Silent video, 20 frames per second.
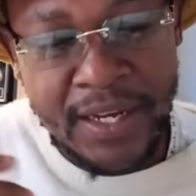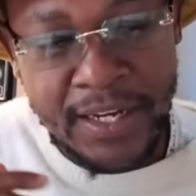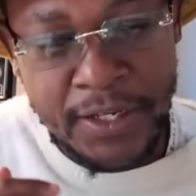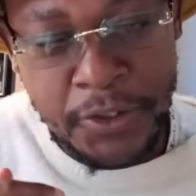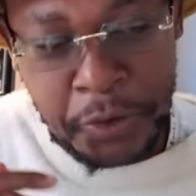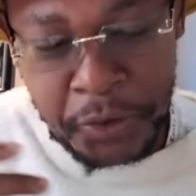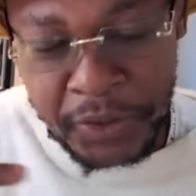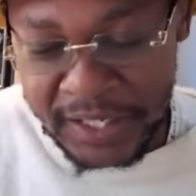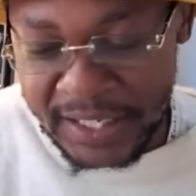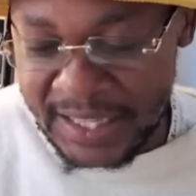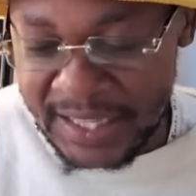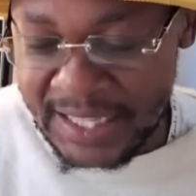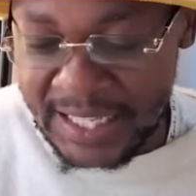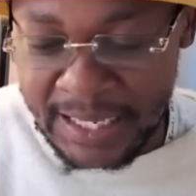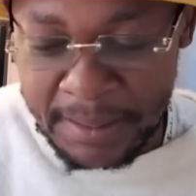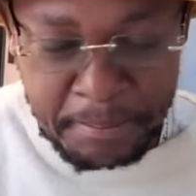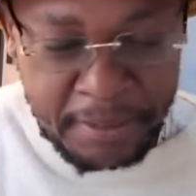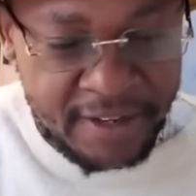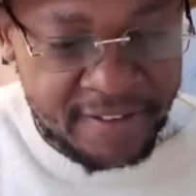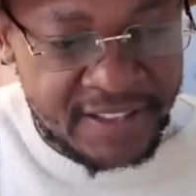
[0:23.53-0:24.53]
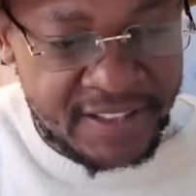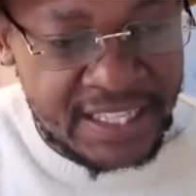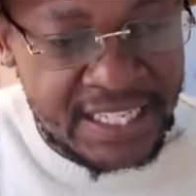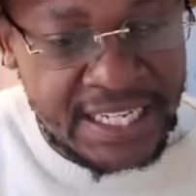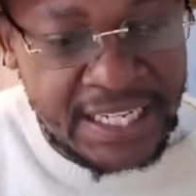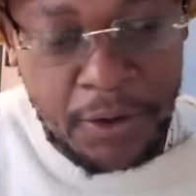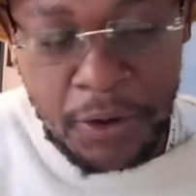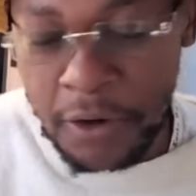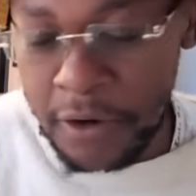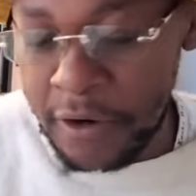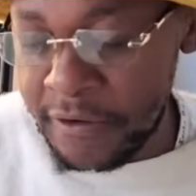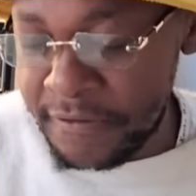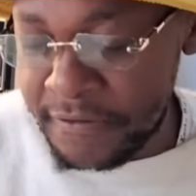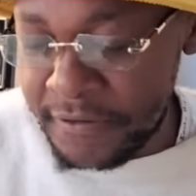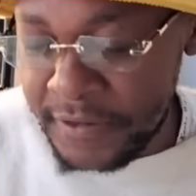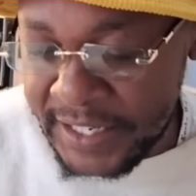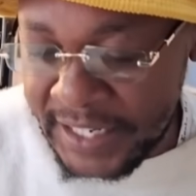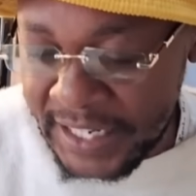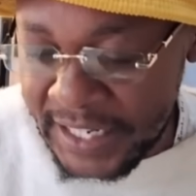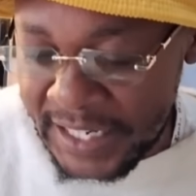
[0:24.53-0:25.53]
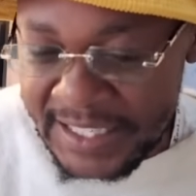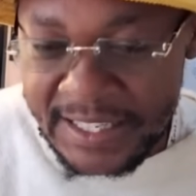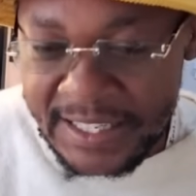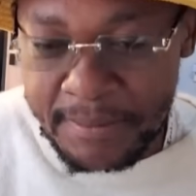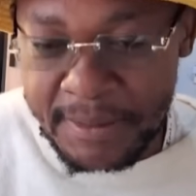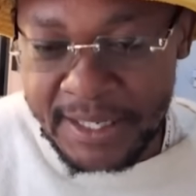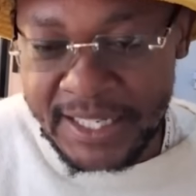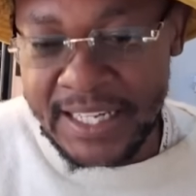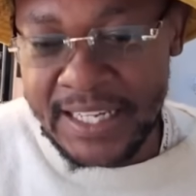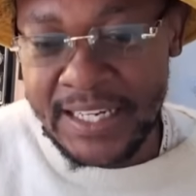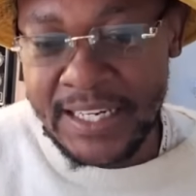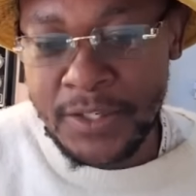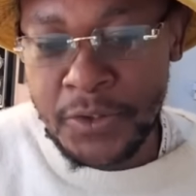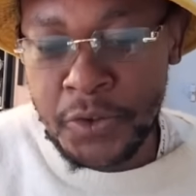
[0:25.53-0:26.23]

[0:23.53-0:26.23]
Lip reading: during the birthday of Nelson Mandela.